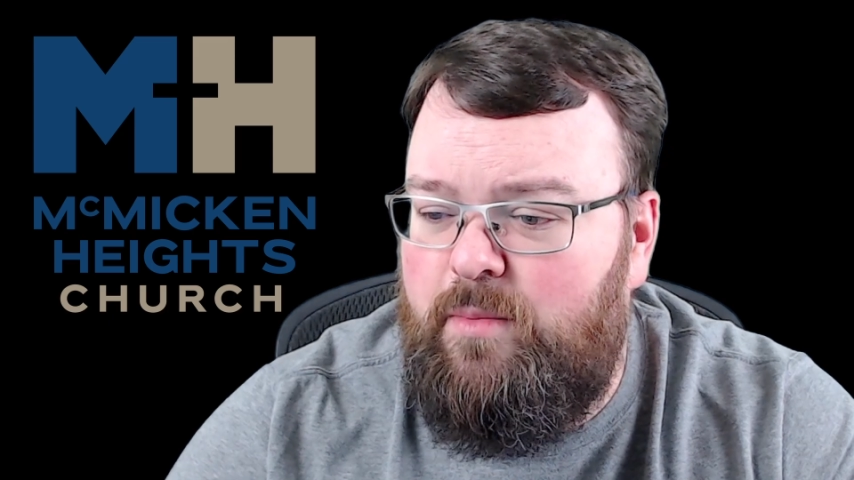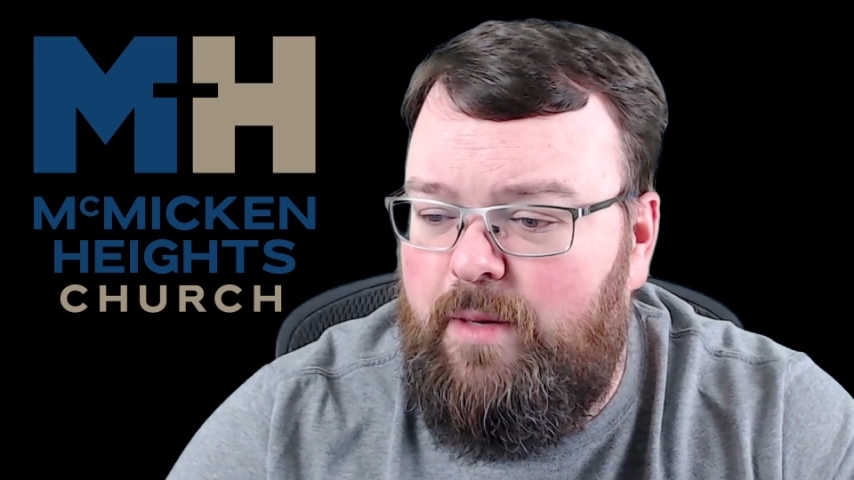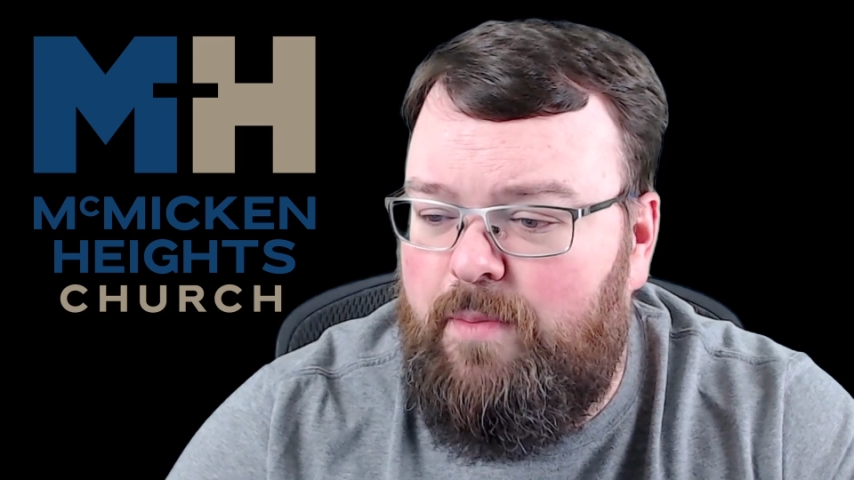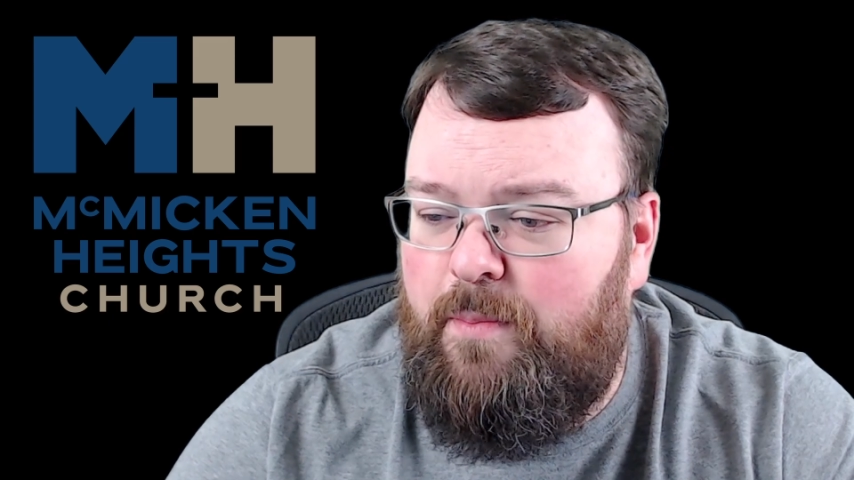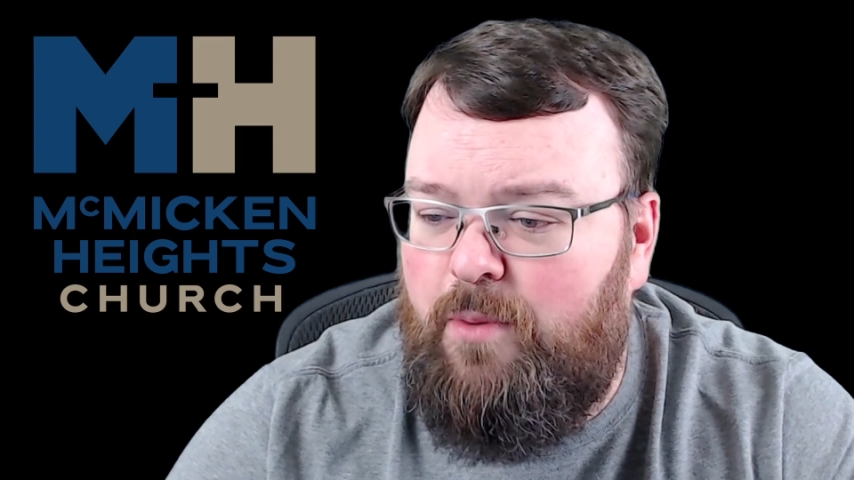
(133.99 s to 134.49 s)
to
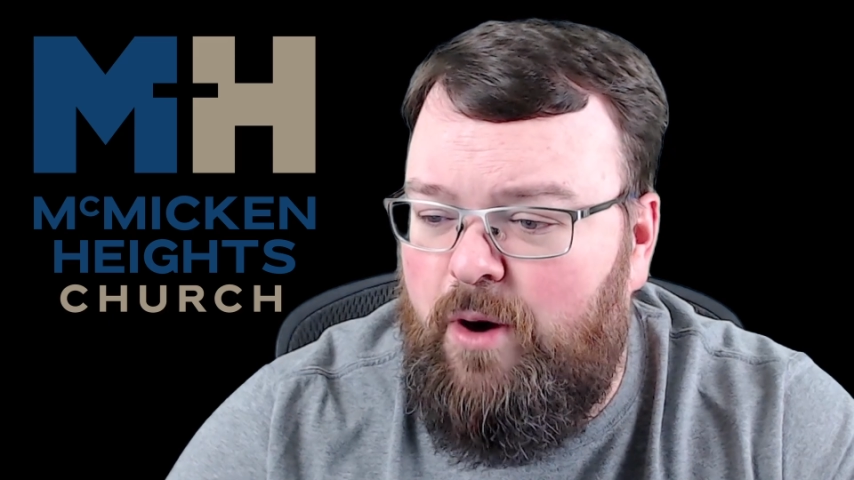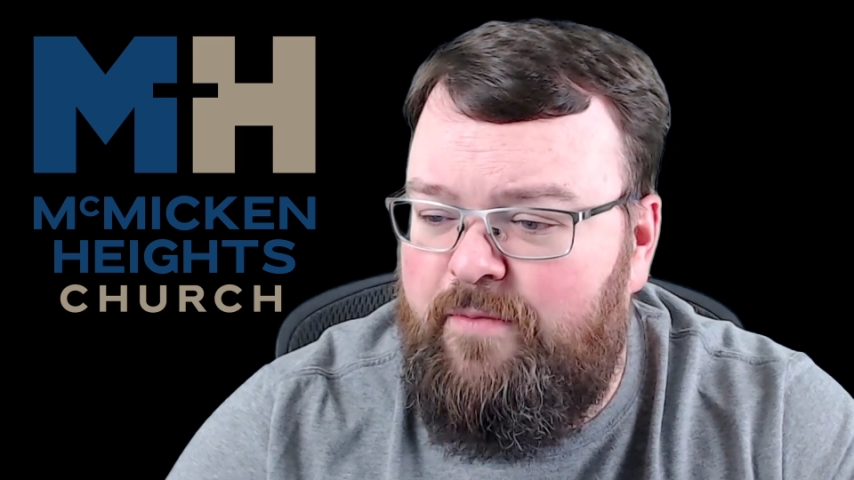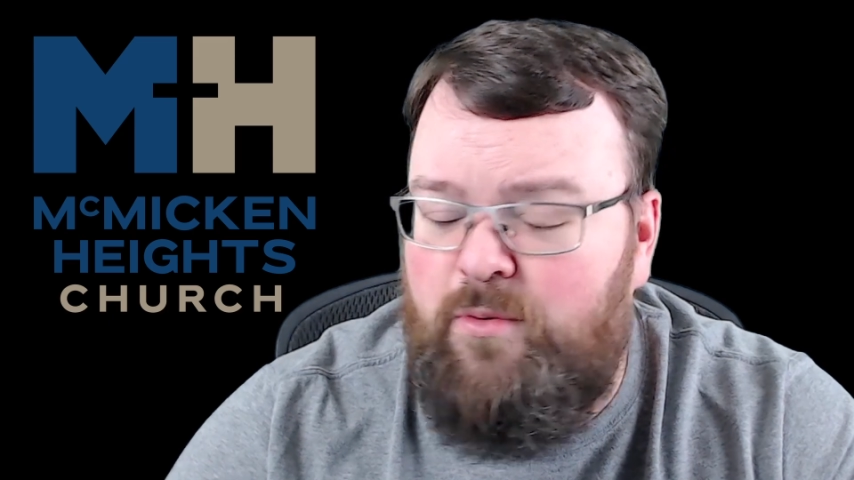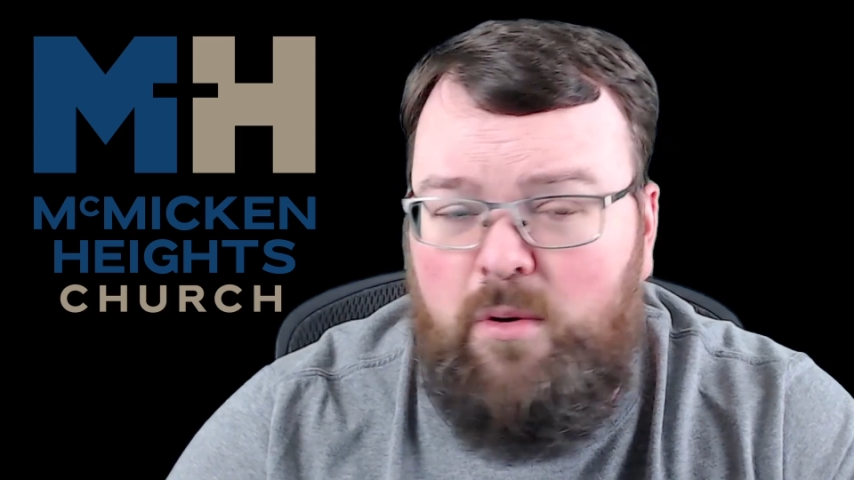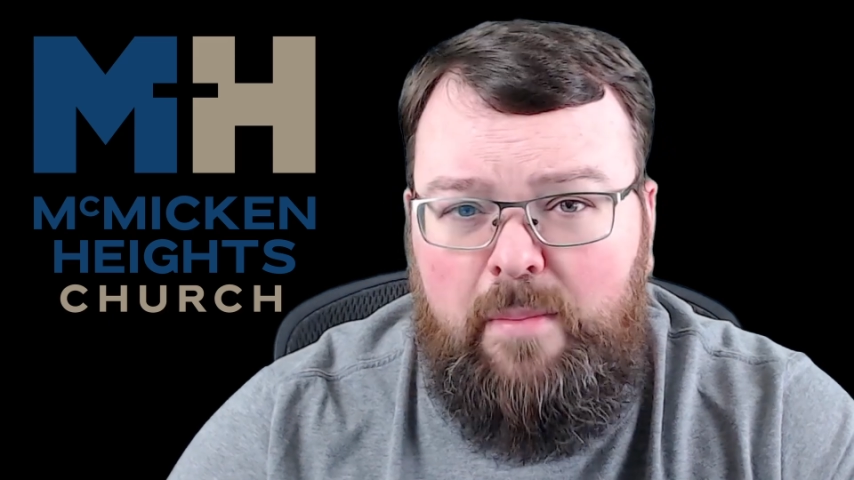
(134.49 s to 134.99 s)
be
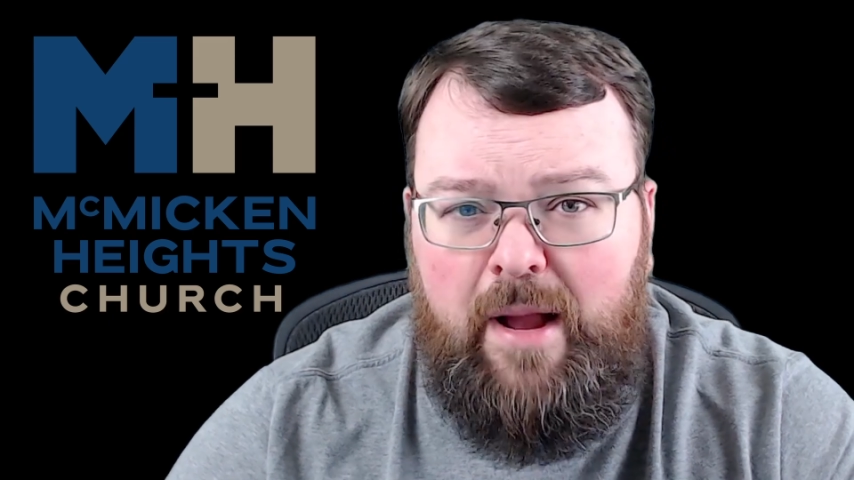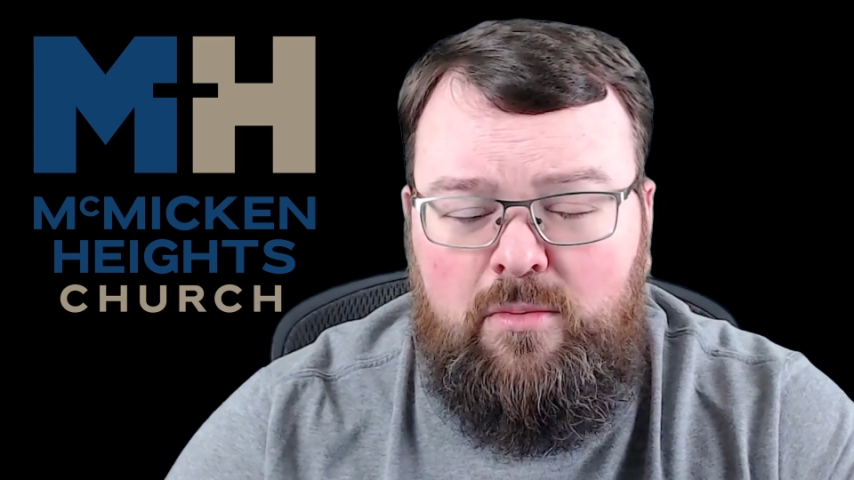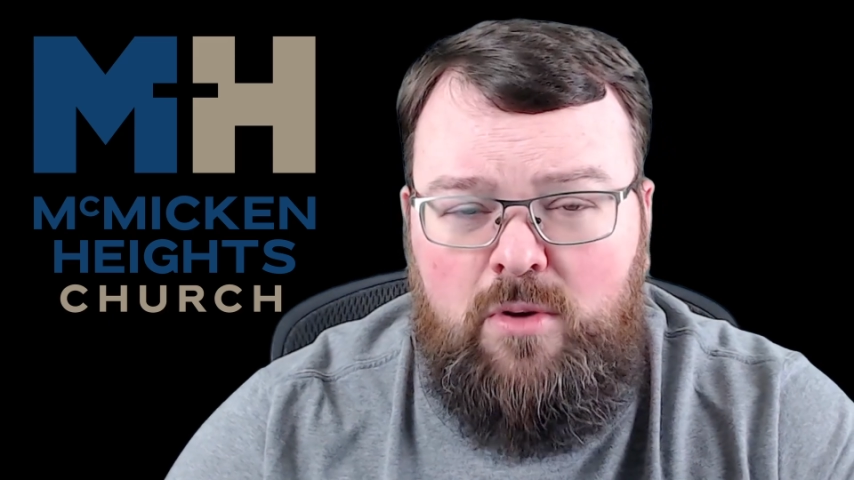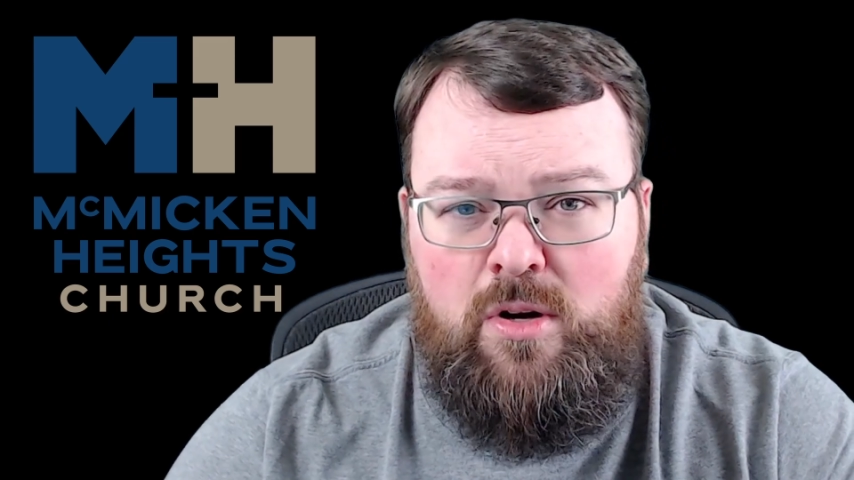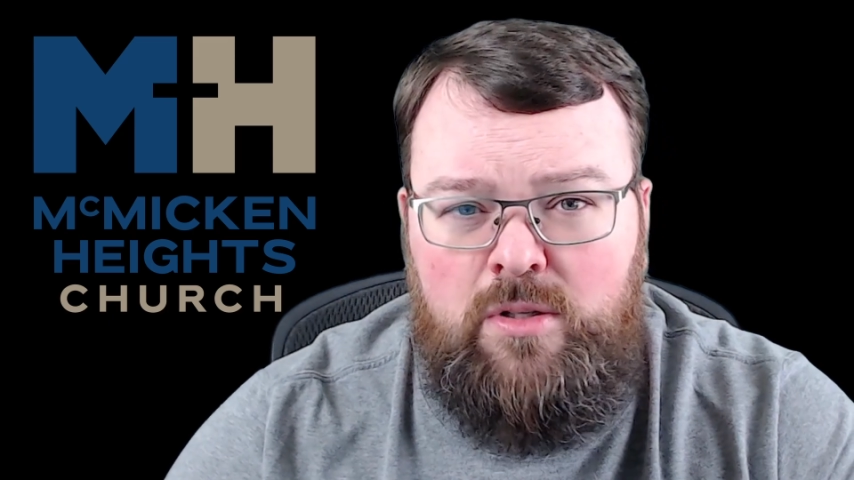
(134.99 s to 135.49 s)
praying for
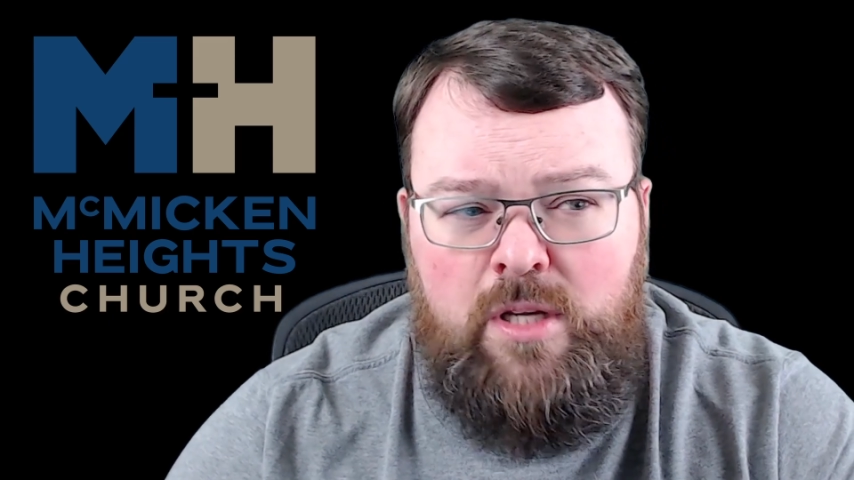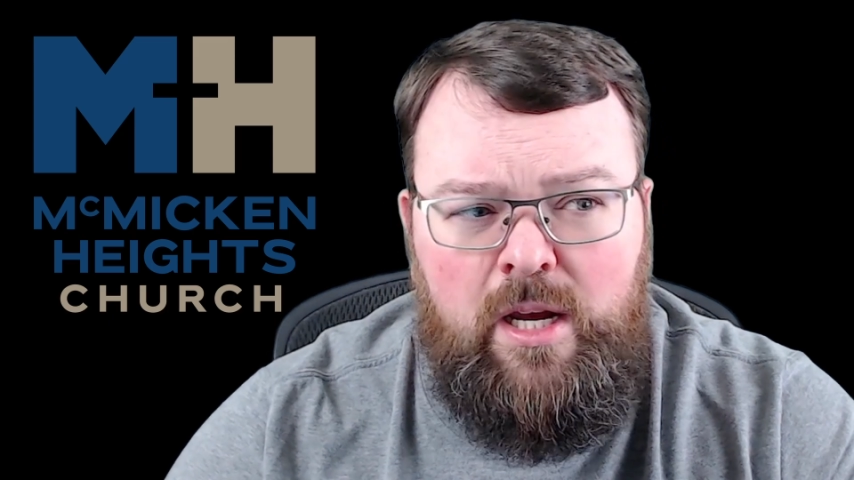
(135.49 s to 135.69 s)
Rebecca Rose.